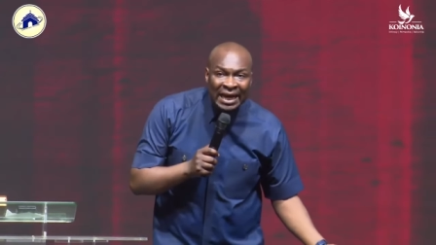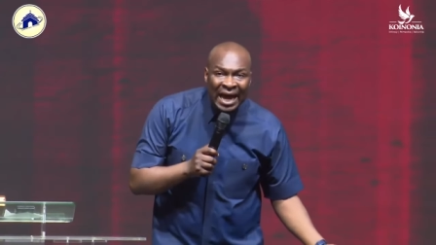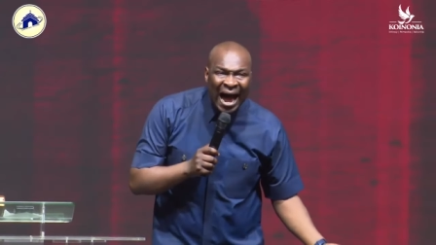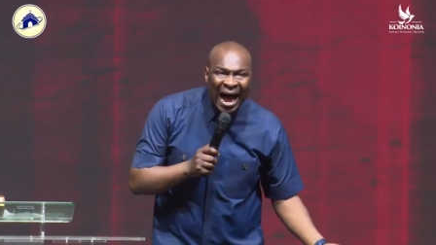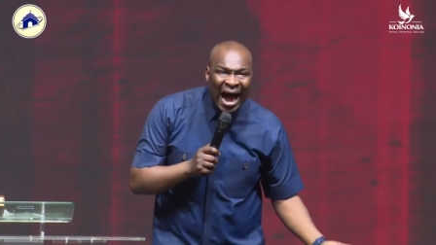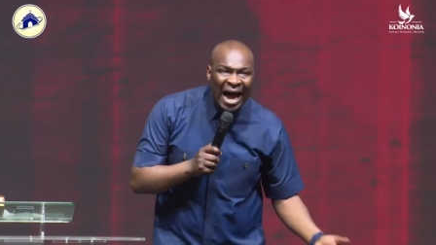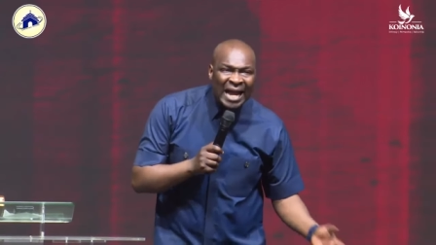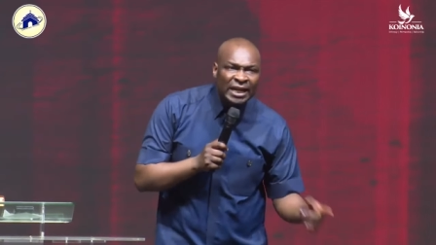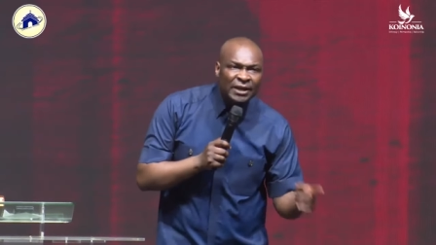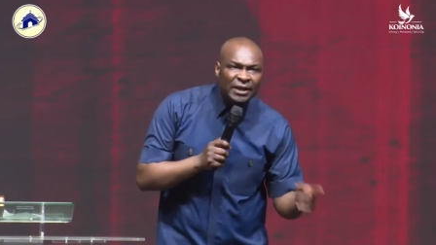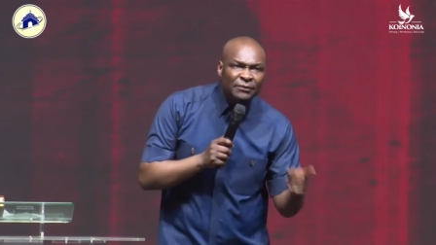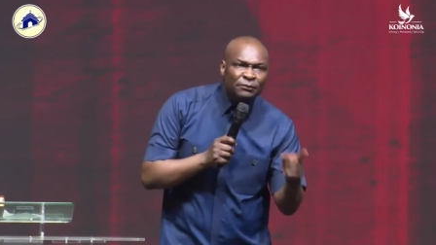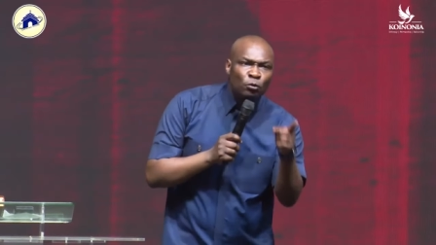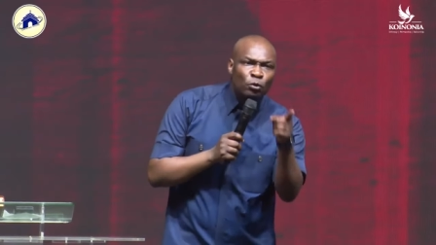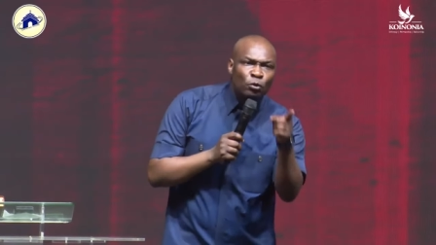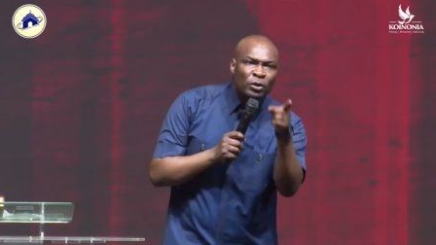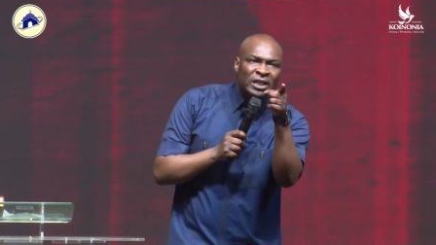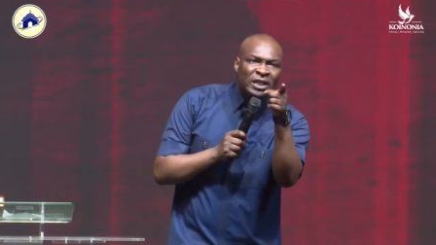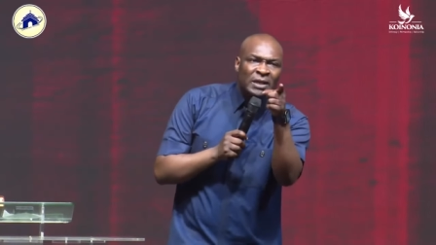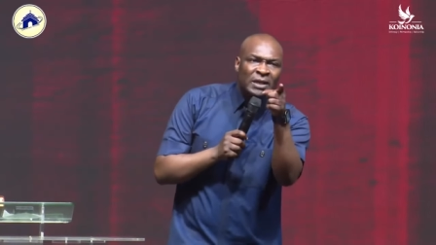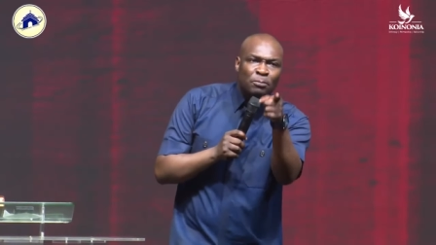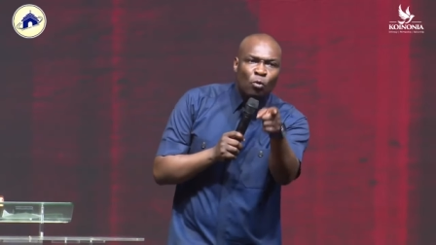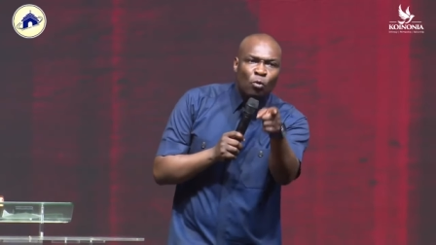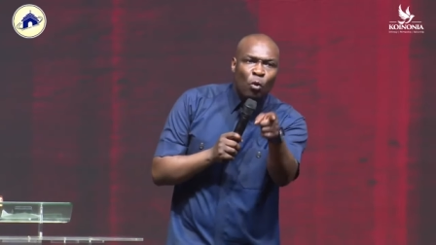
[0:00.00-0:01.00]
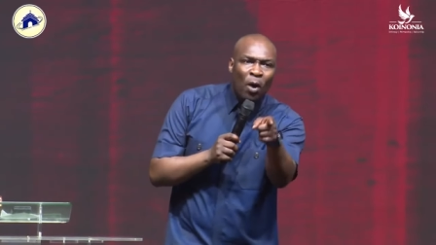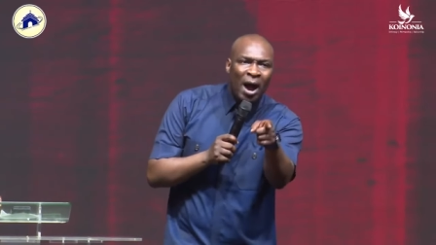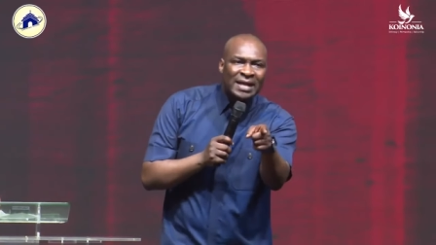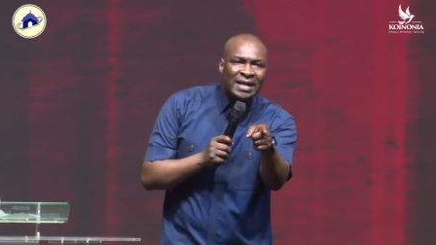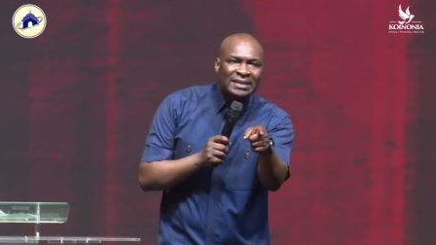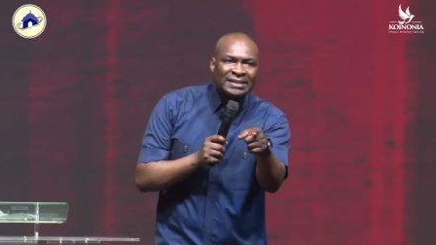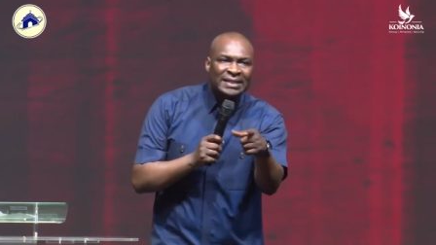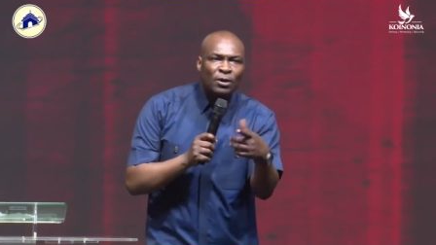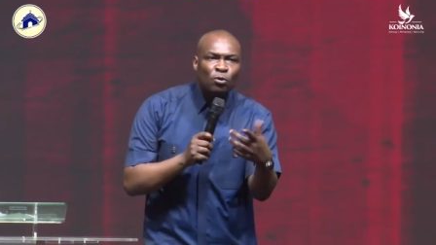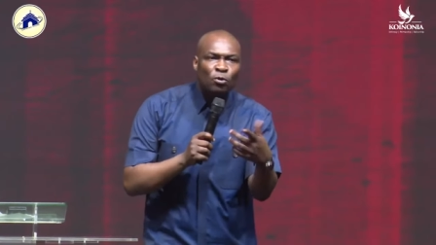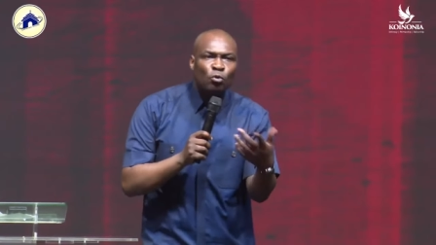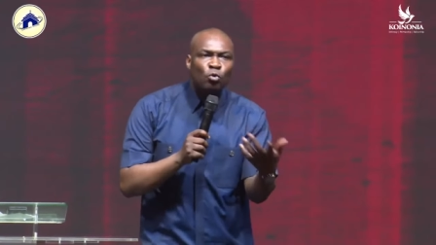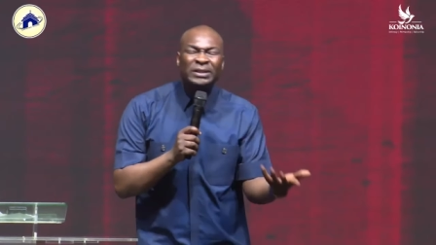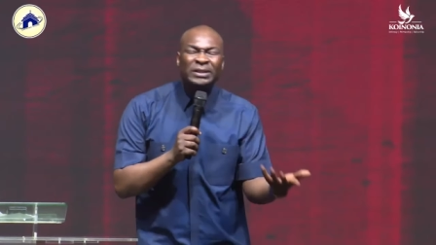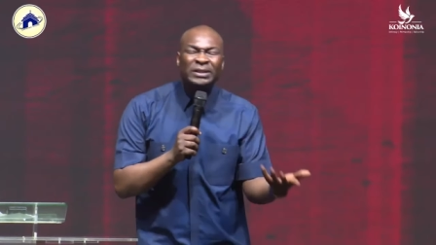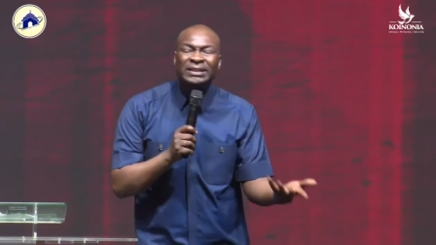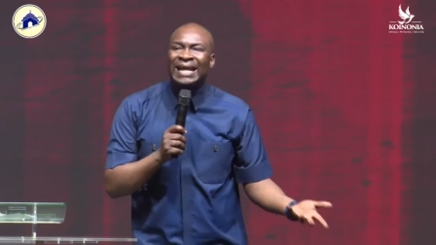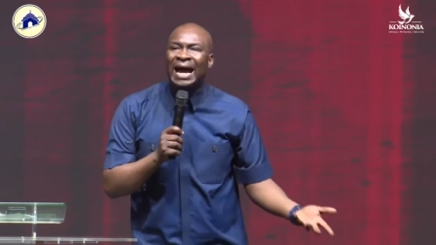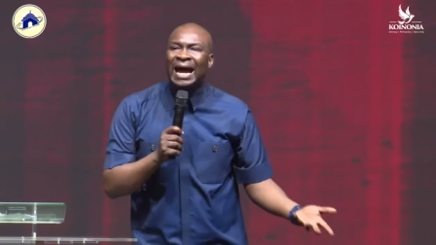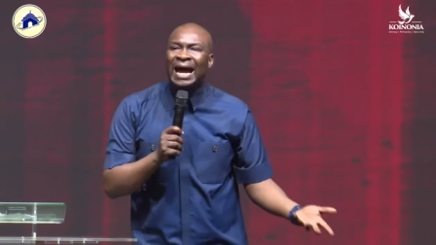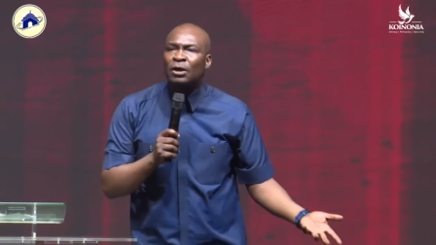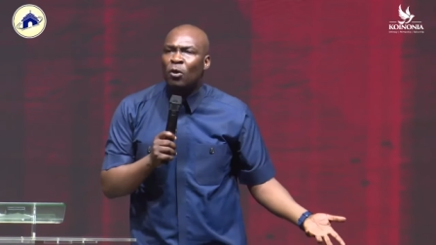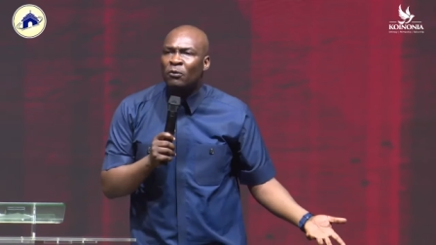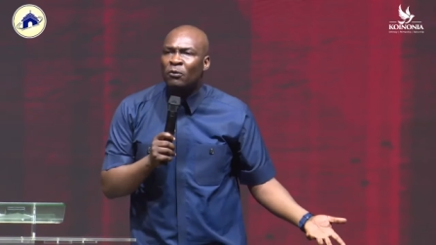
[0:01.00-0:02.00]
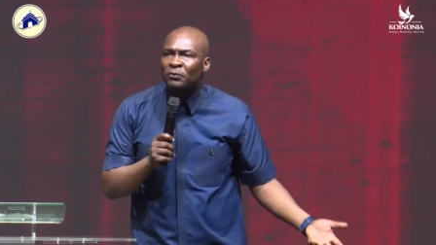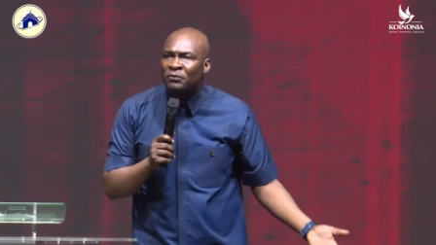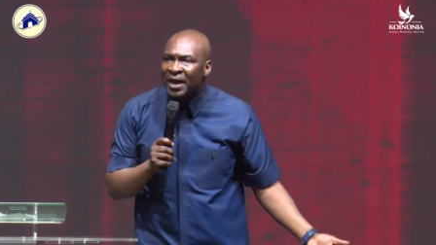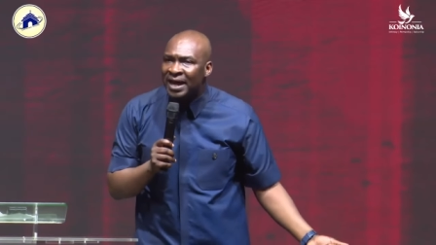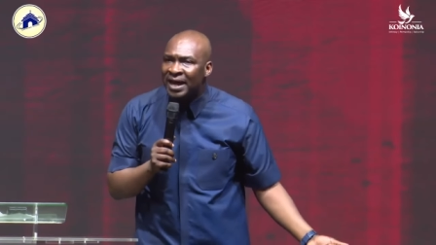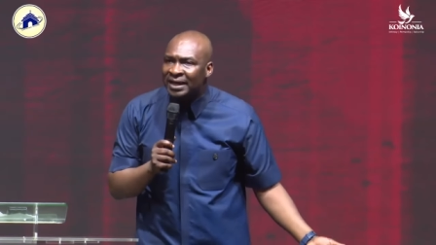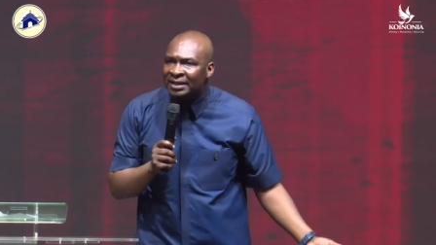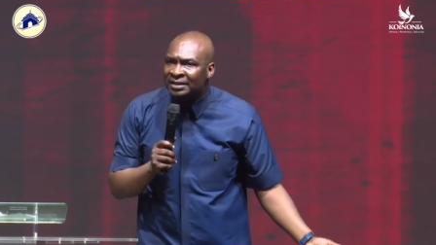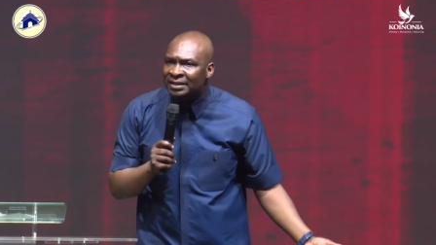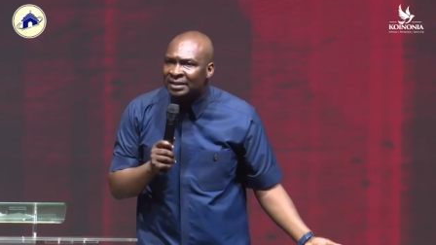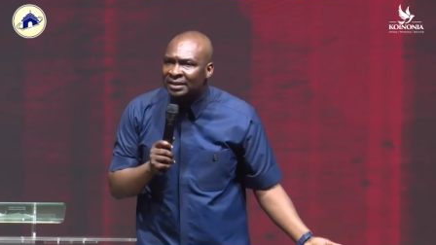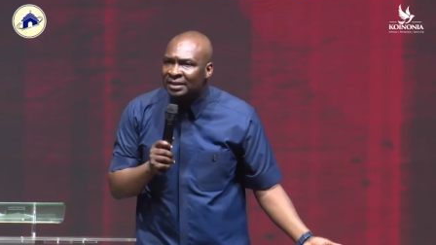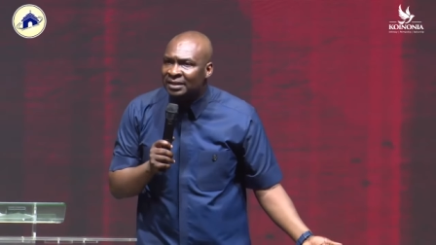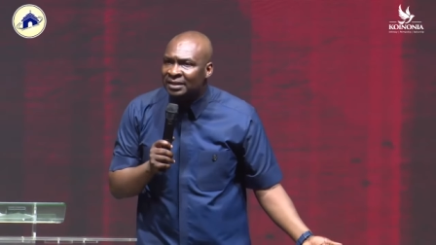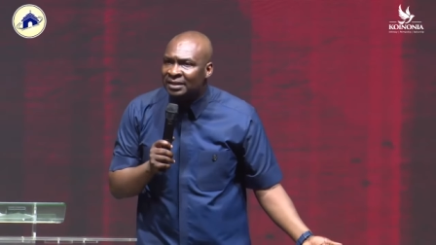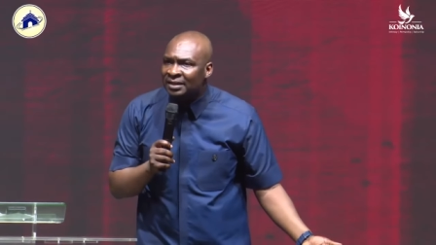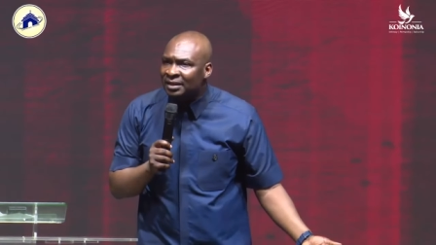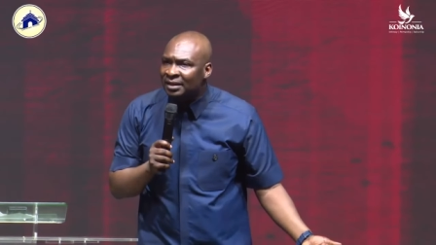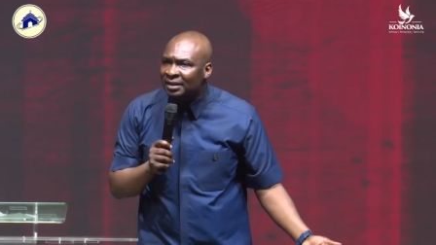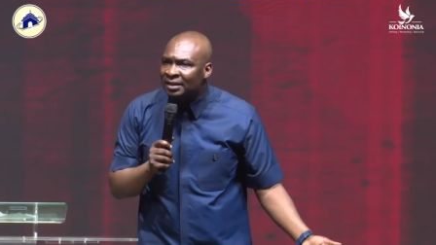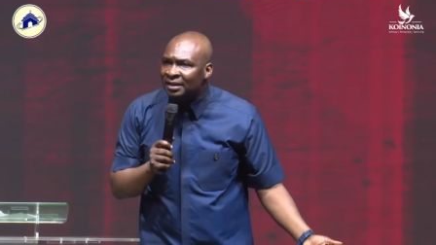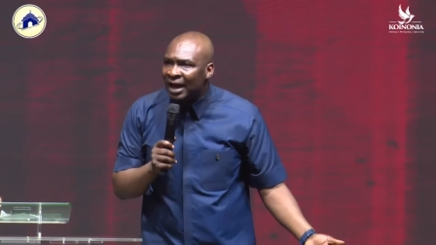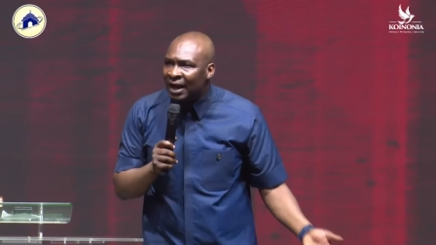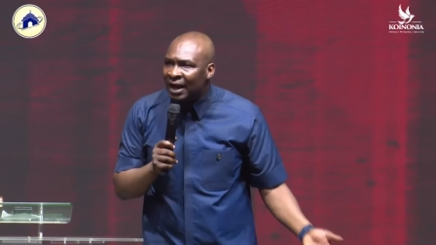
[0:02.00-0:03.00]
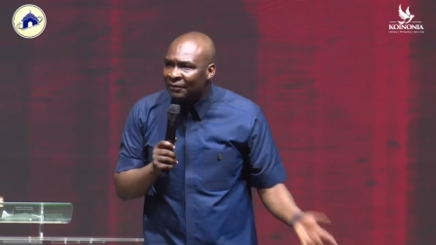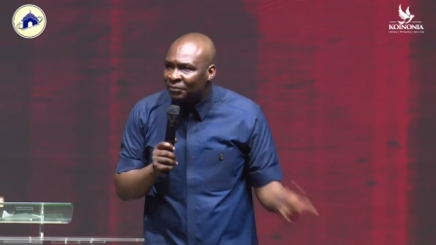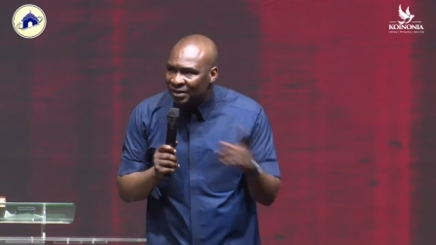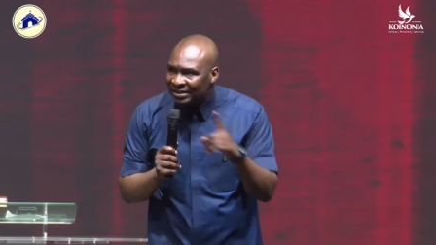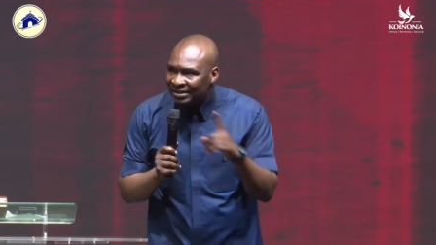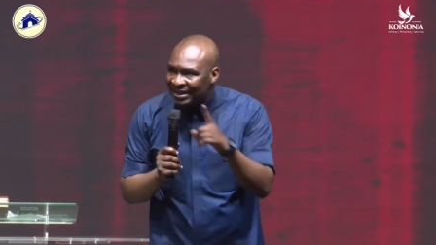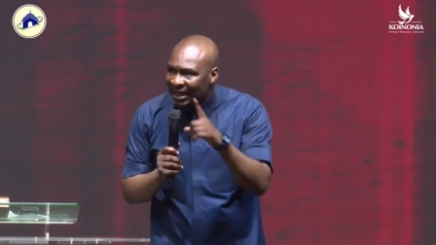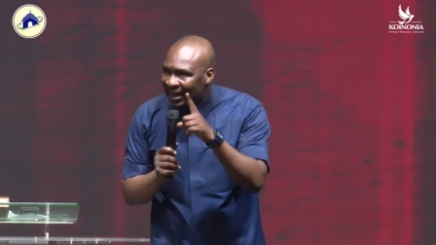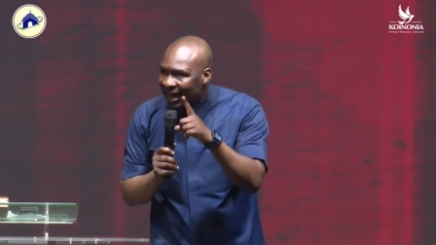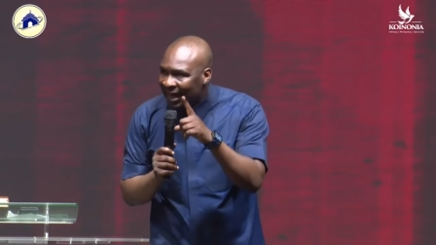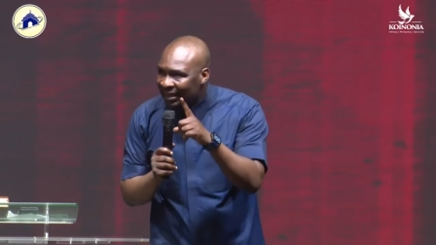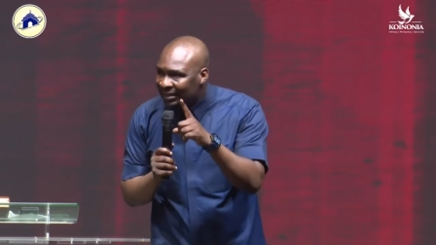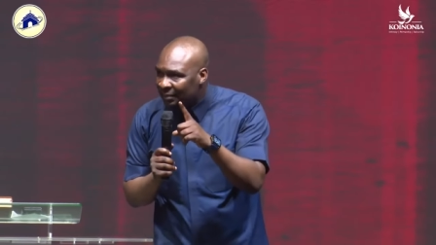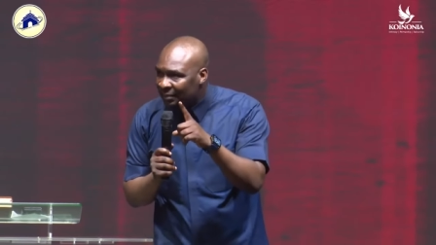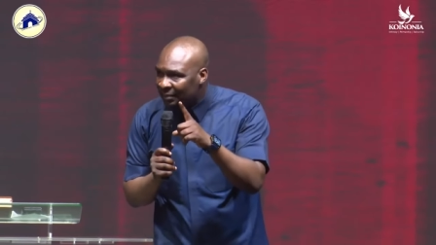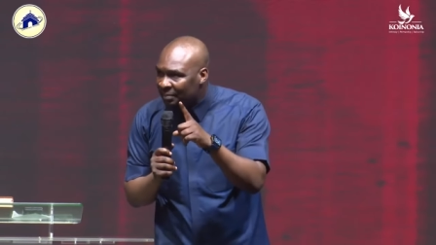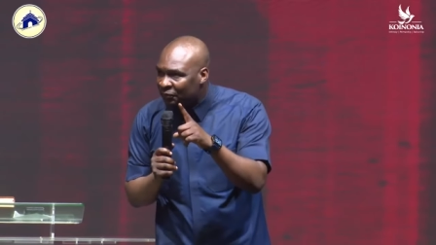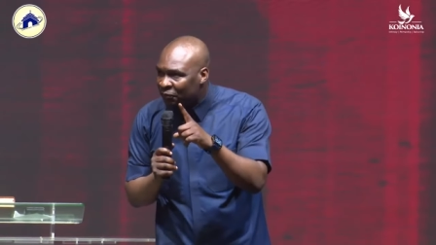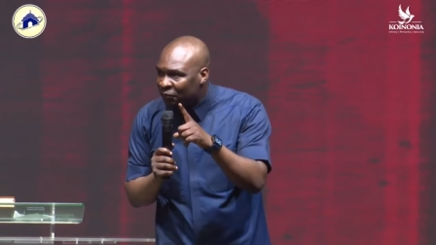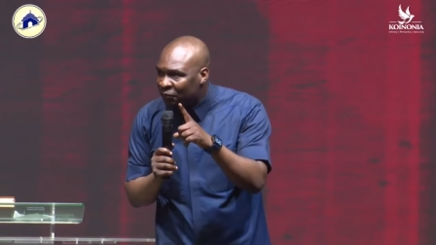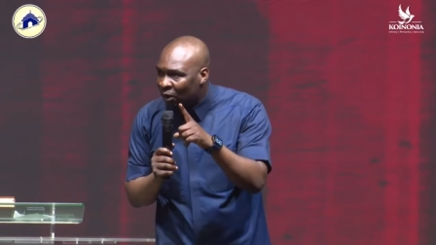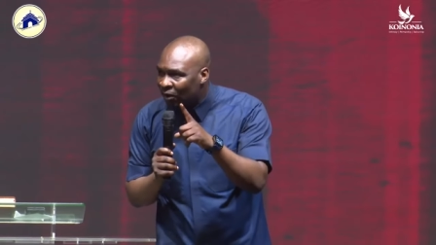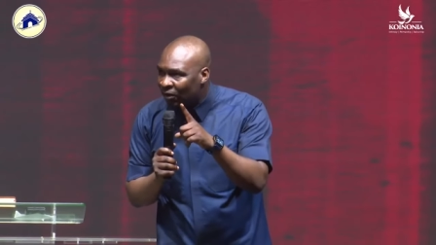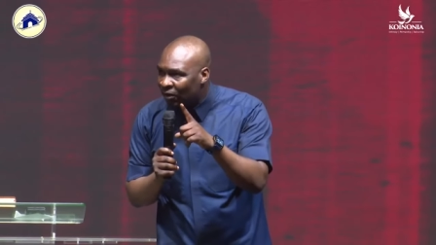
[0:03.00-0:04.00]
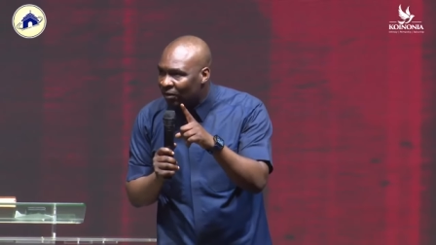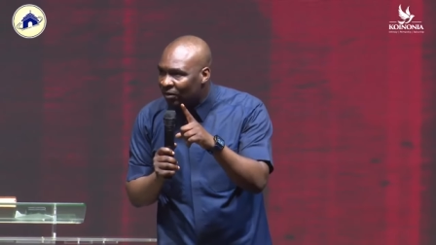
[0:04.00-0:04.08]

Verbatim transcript: And if you keep quiet saying, who did I offend? Have you said that thing before?